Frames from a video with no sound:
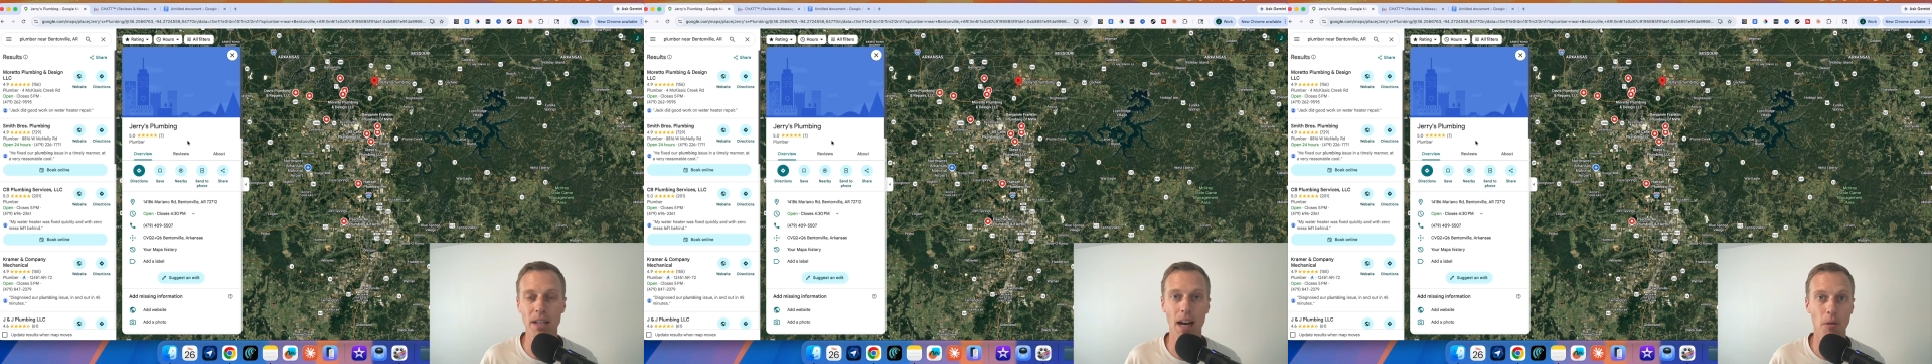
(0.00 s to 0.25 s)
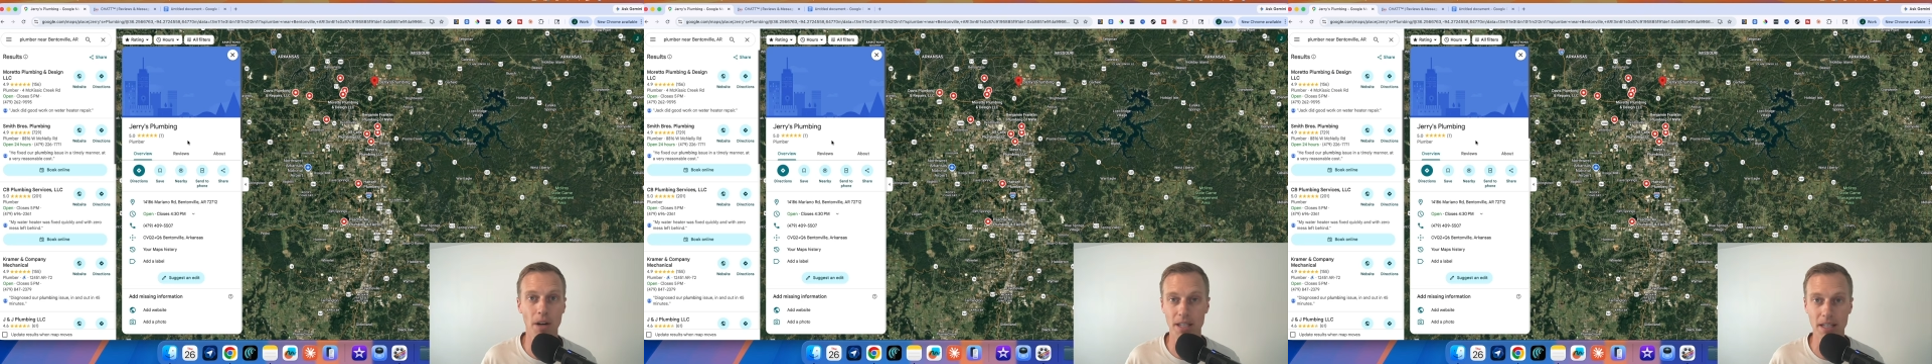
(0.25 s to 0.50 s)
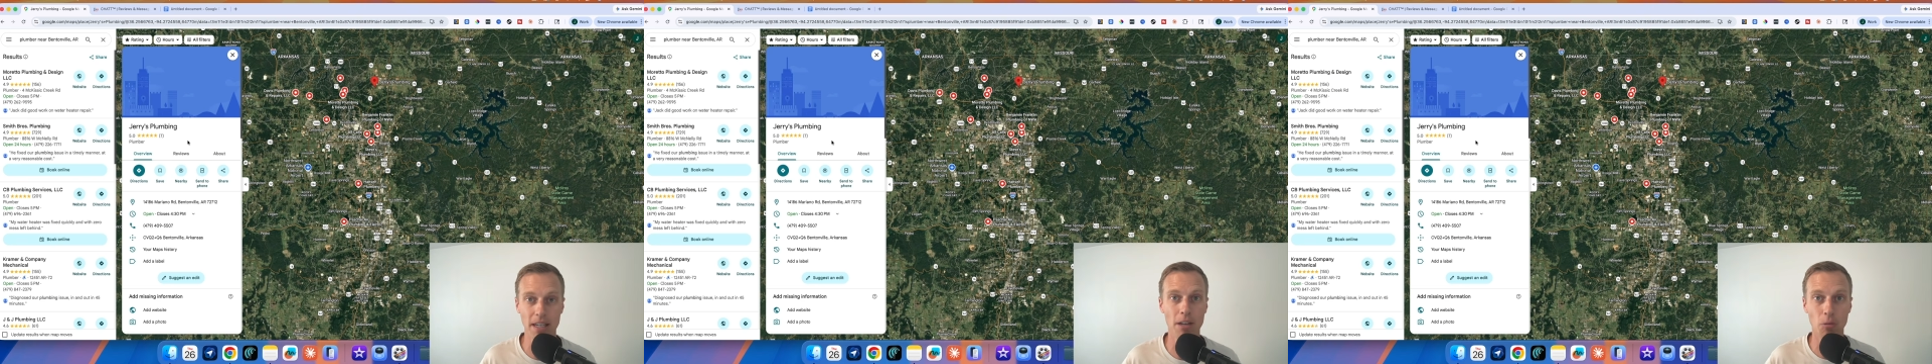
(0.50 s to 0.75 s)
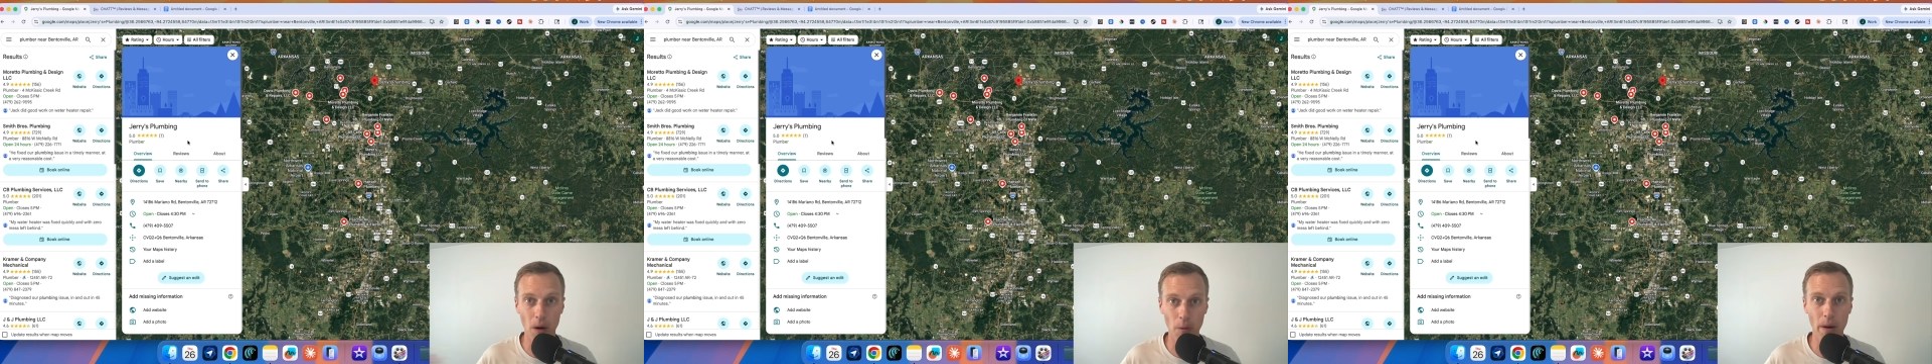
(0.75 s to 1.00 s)
I want to see
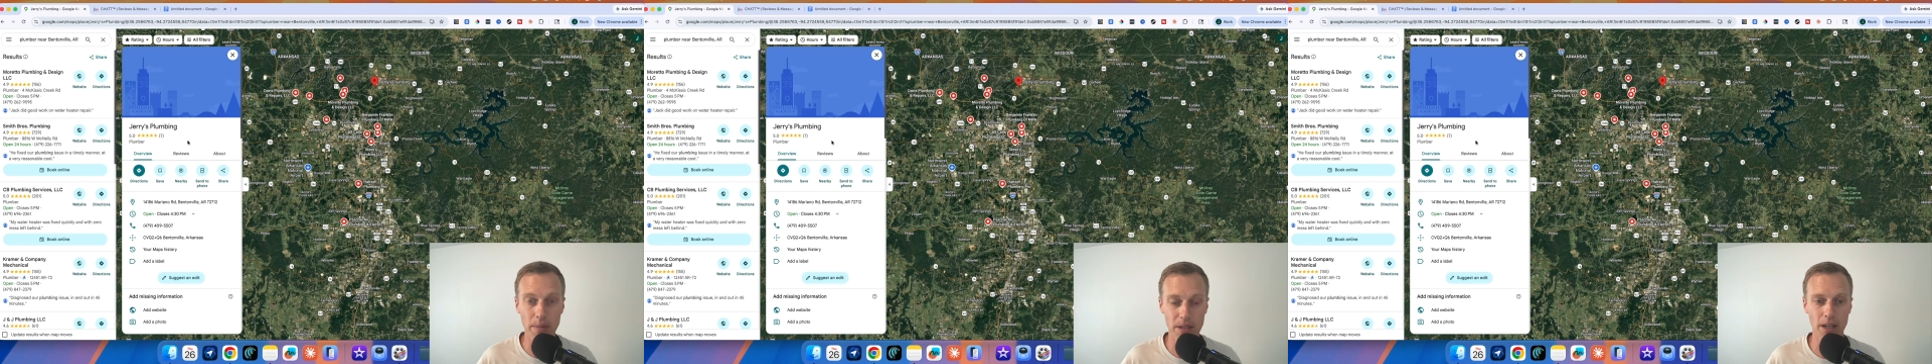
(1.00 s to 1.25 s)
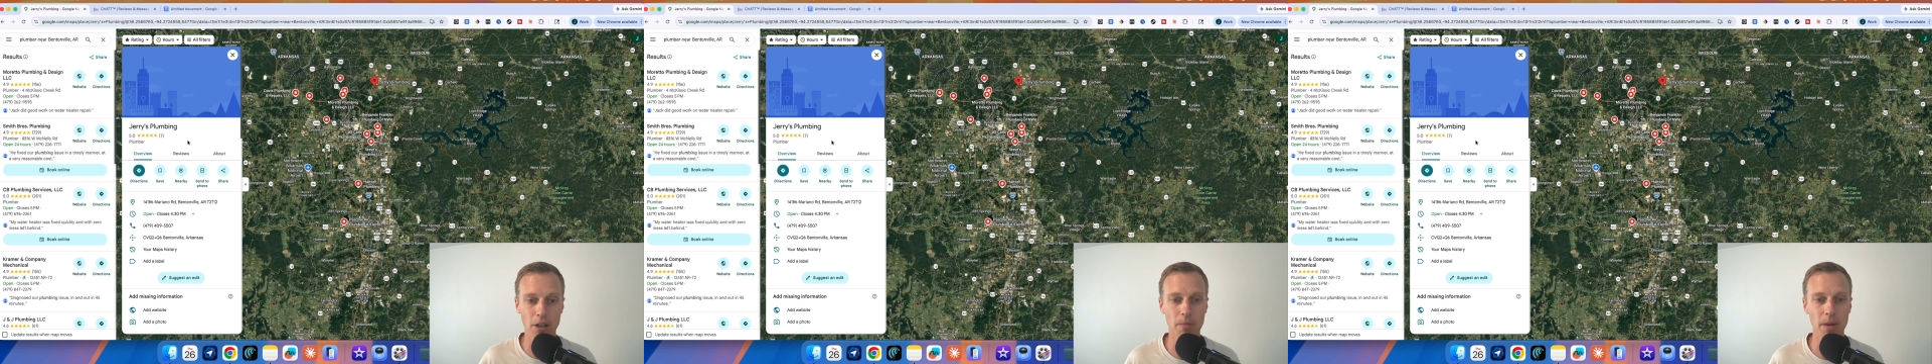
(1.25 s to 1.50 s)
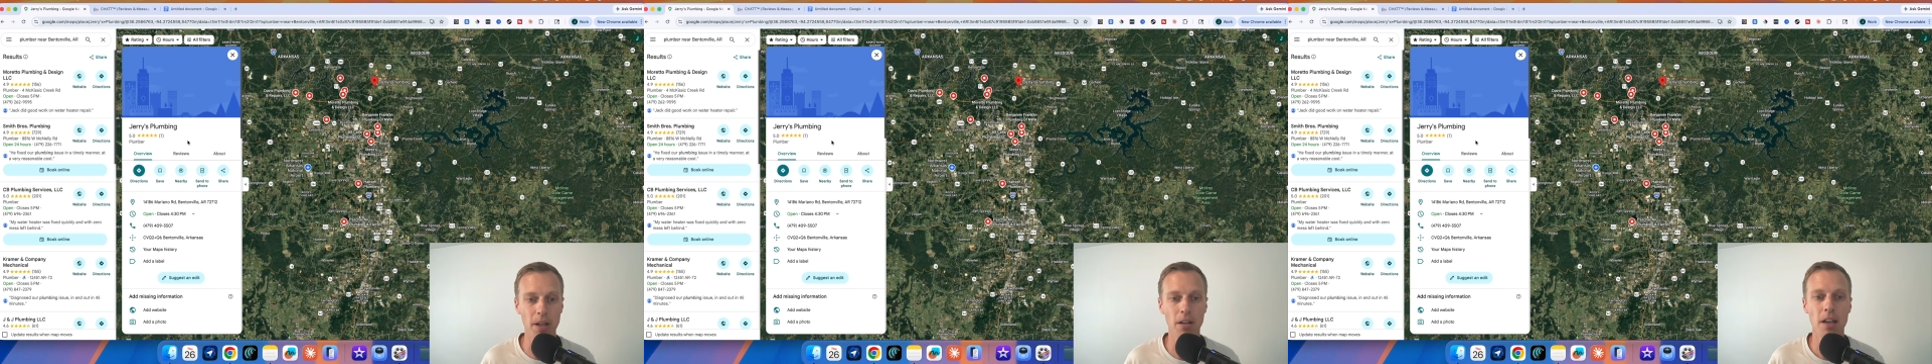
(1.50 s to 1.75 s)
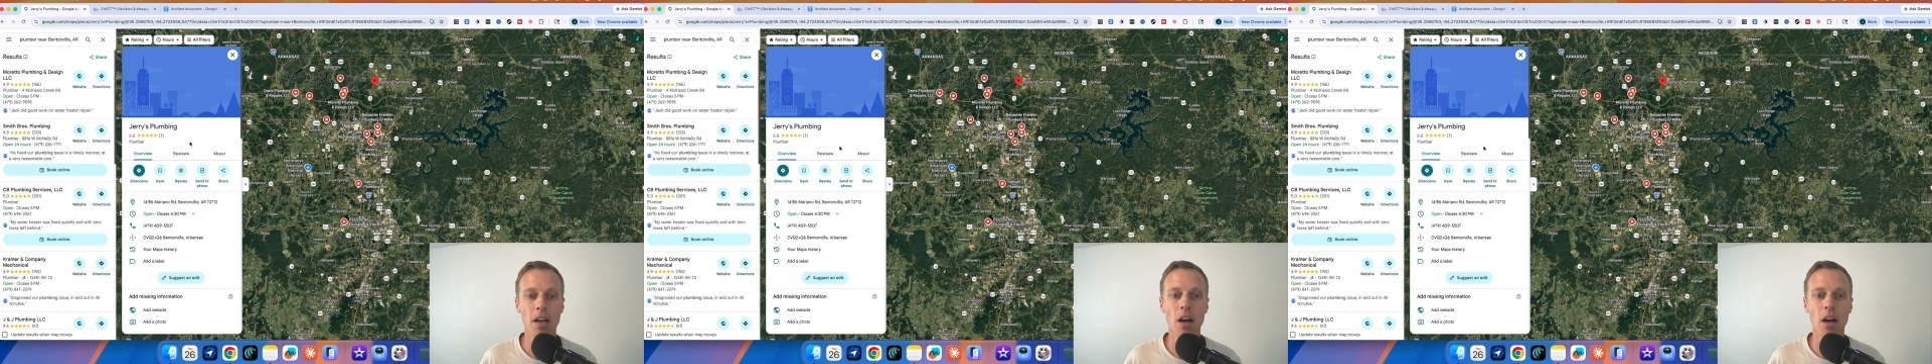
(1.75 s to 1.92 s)
what website you built.